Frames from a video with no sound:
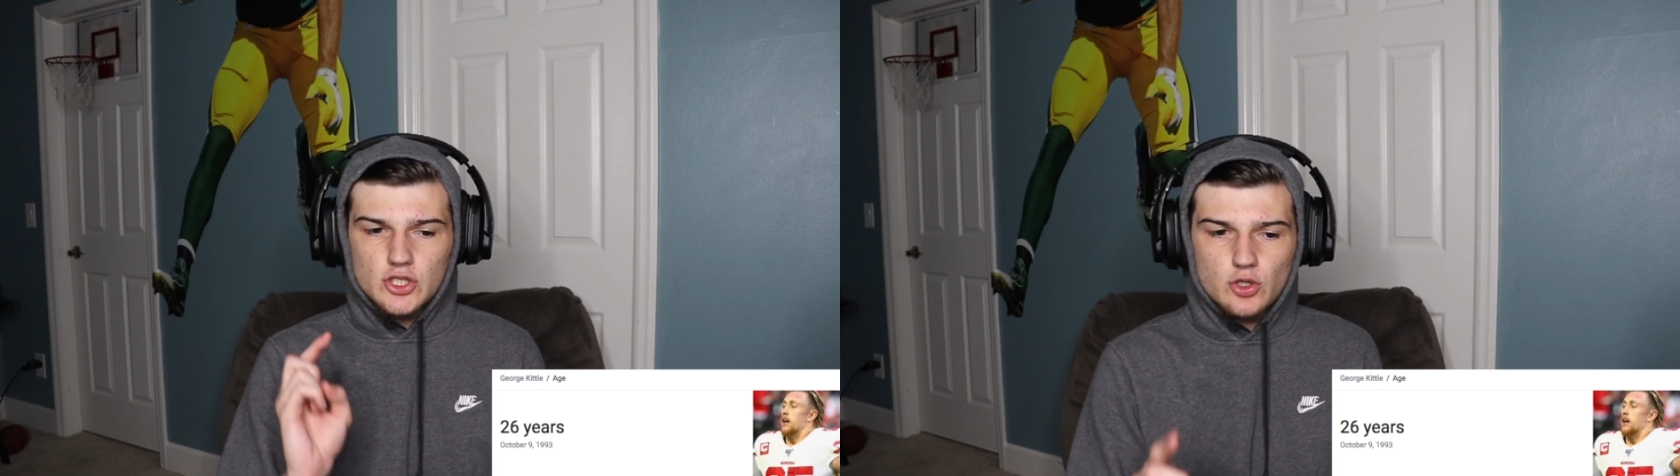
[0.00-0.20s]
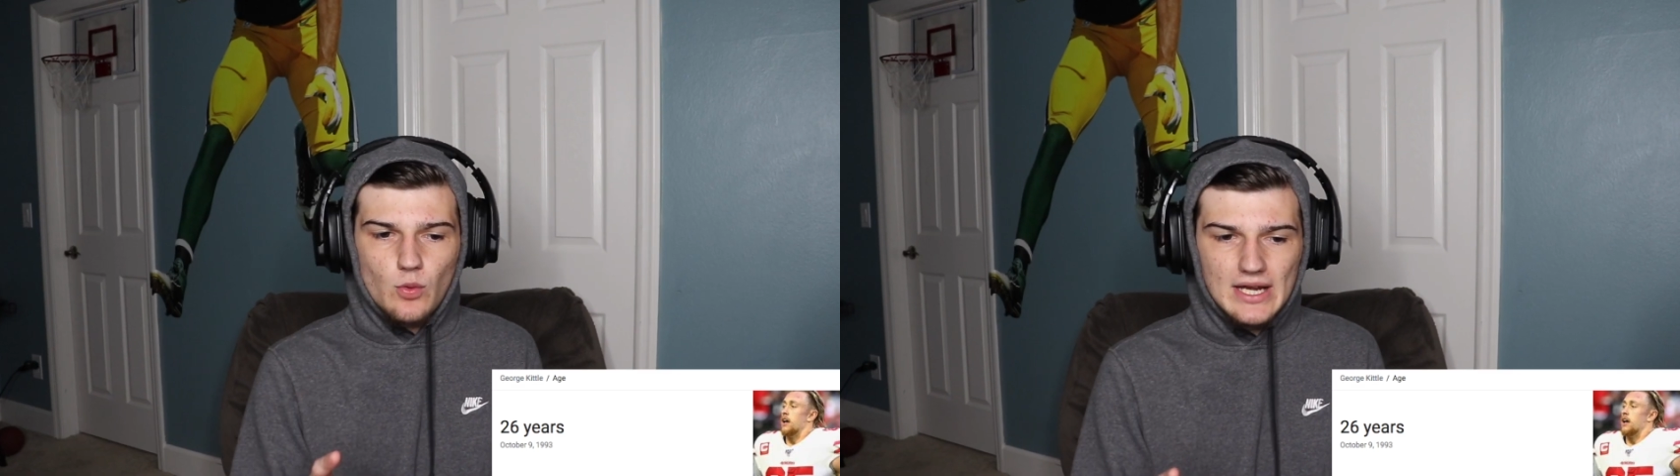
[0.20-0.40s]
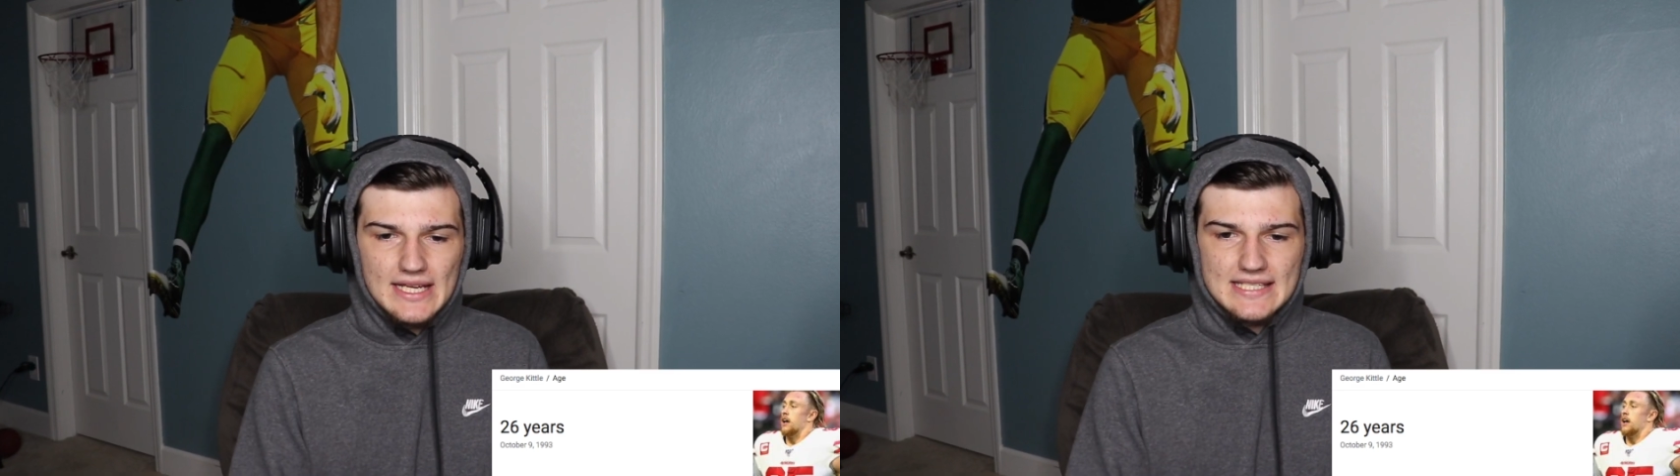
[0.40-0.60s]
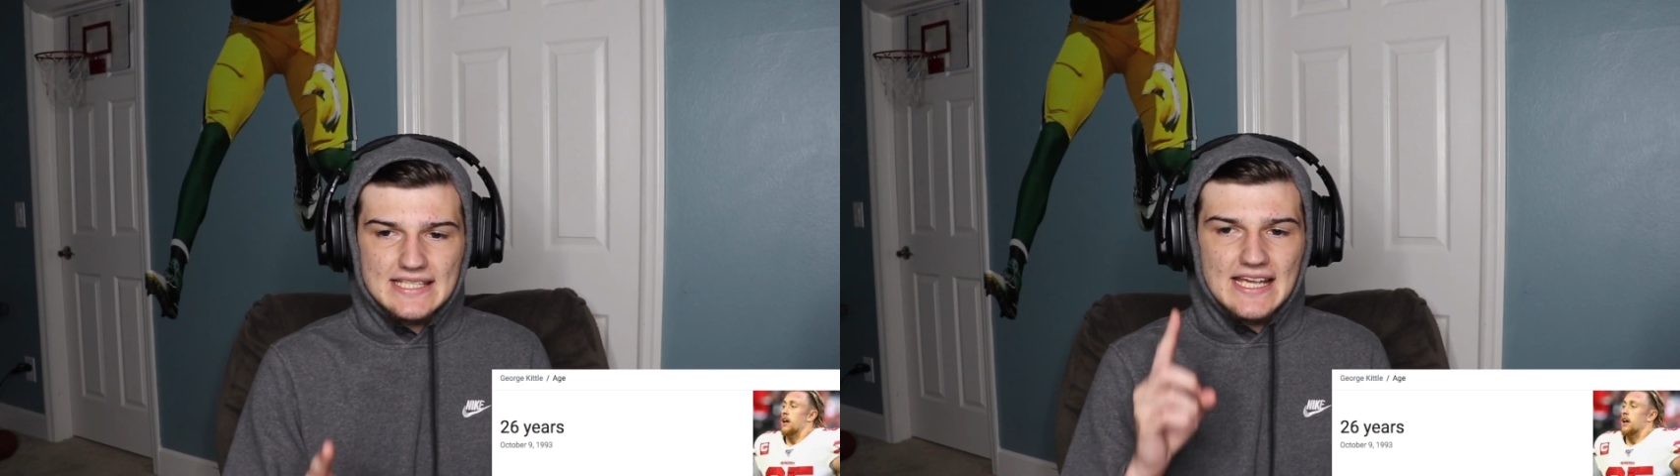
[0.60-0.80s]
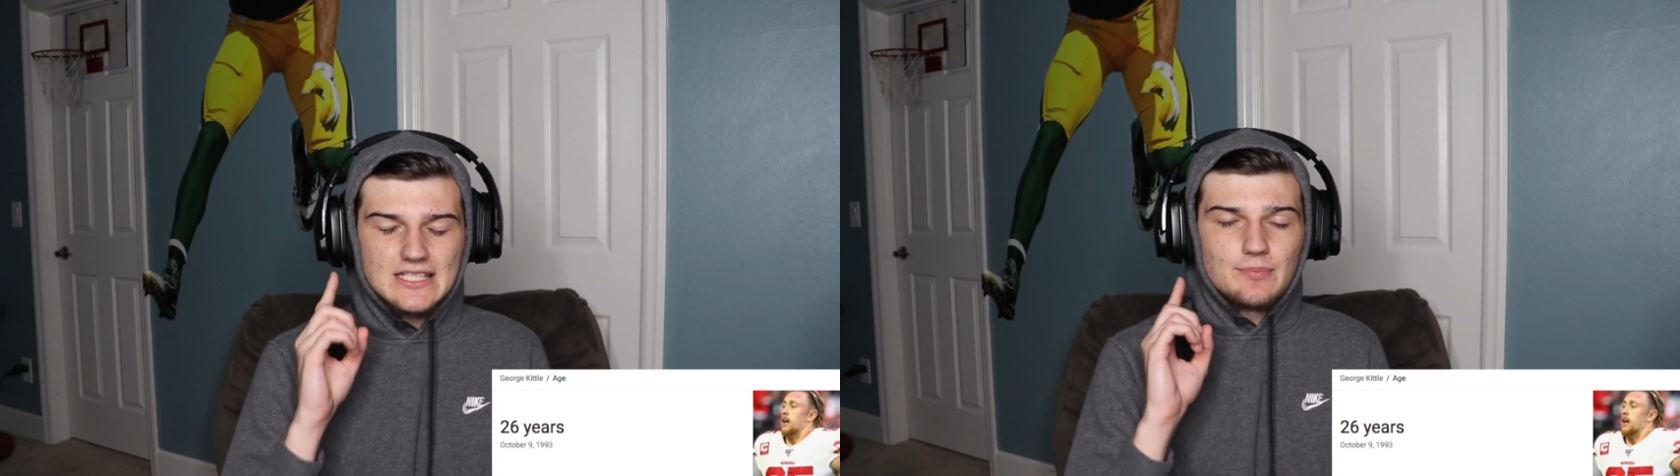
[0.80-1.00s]
is
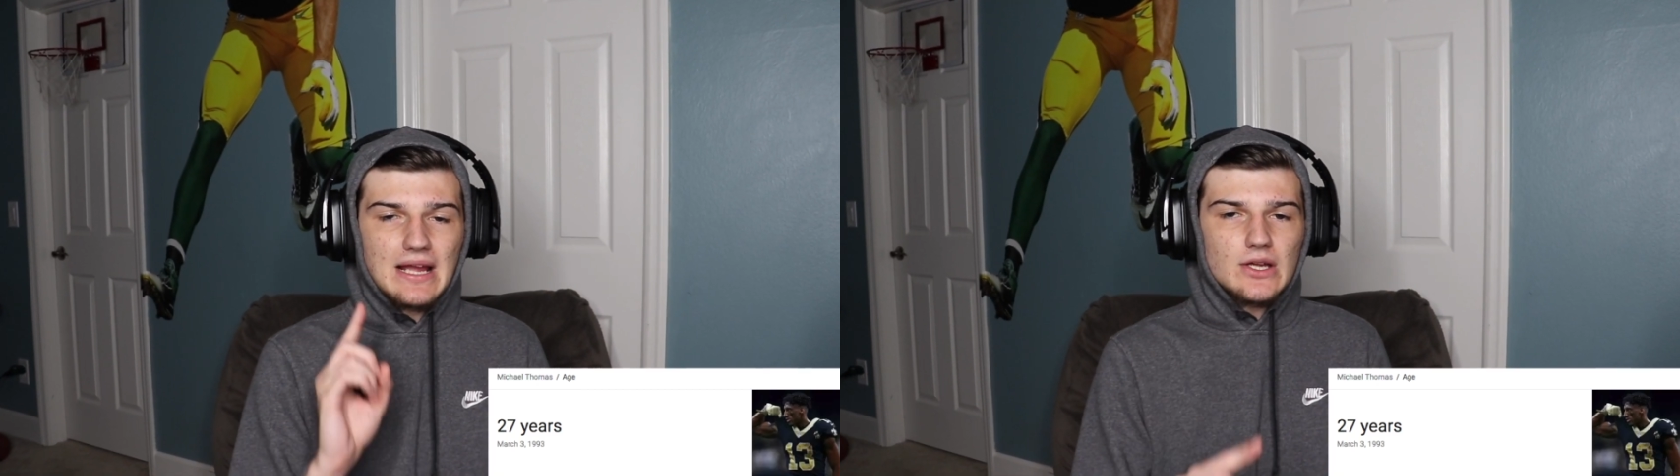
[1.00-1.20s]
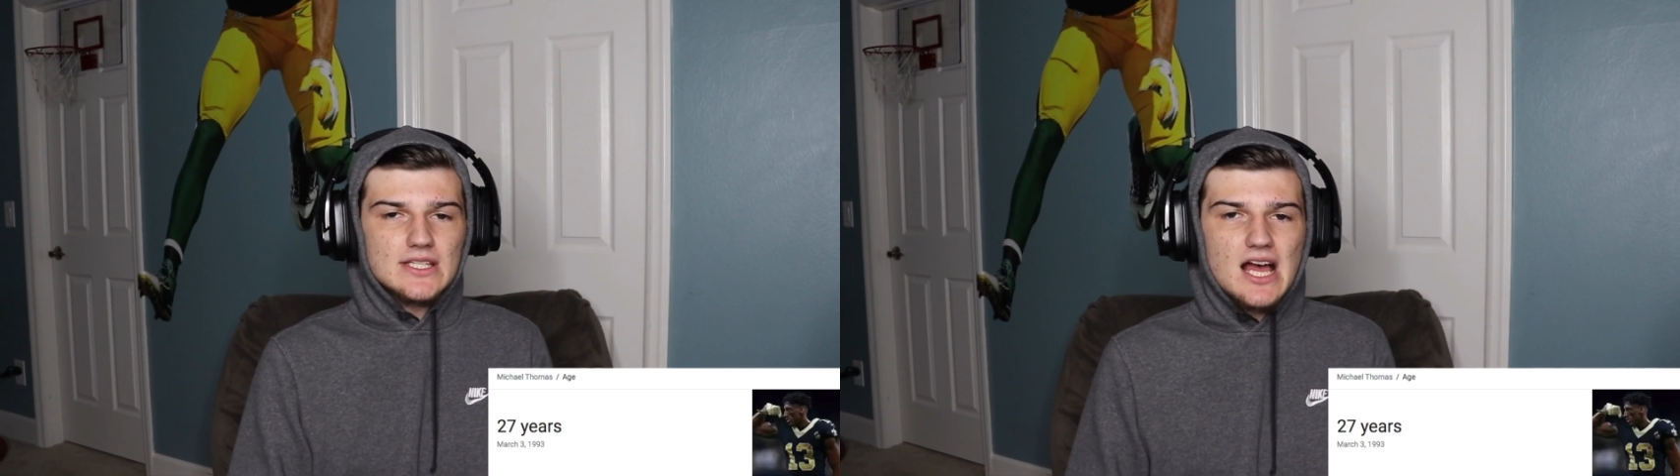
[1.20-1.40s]
26. Michael